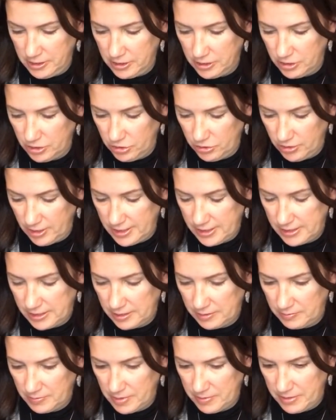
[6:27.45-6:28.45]
to trace
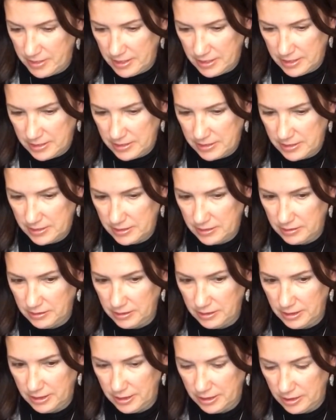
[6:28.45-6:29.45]
it, and maybe I can see a
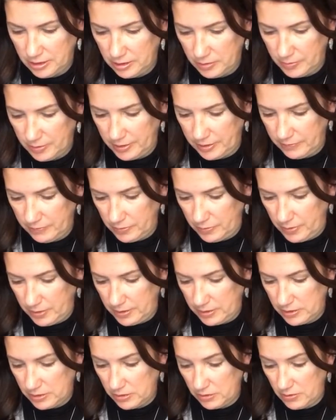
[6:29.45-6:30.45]
little bit of the
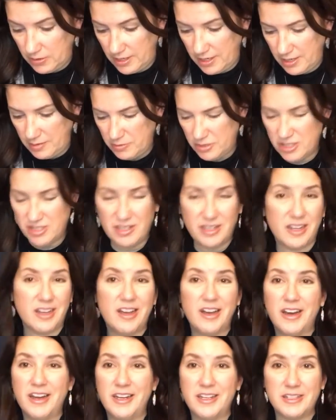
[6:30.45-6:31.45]
pencil, and I'm just going to
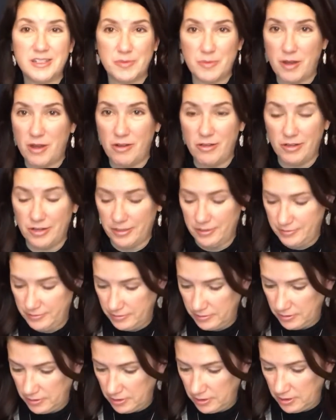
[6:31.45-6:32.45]
cut it smaller
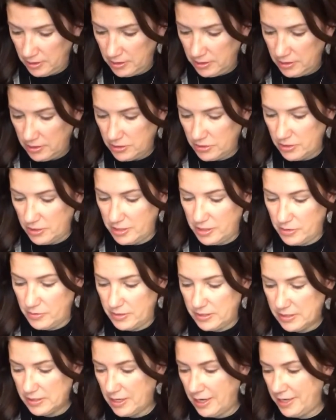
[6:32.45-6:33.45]
so I know
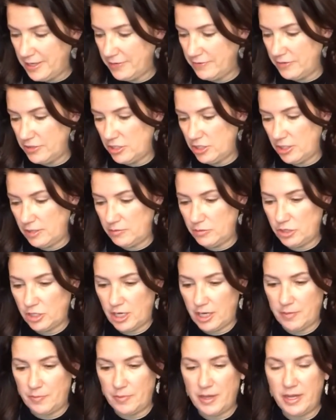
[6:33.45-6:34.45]
it's kind of the same
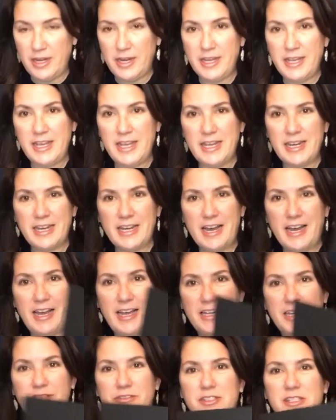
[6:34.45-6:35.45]
shape. And I can
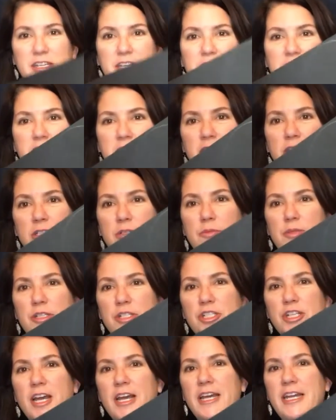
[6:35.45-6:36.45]
kind of see it. It's a little bit
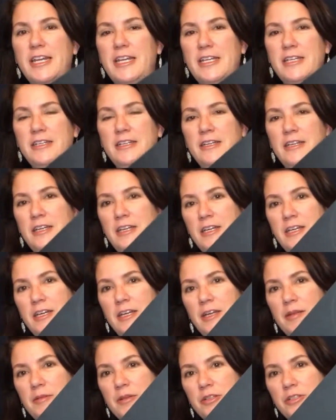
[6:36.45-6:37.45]
shiny.
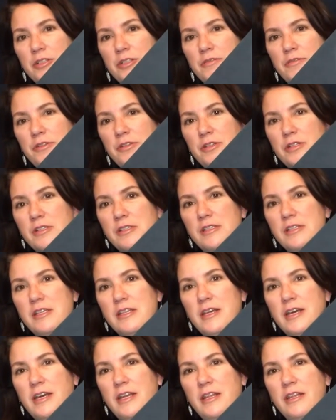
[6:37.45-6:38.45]
I'm not sure if you can see
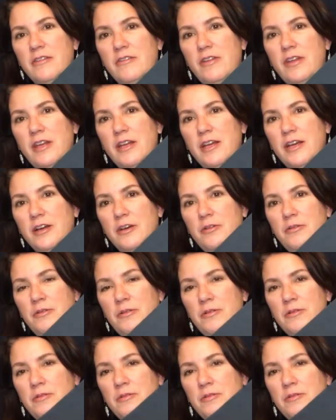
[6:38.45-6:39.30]
that in the video,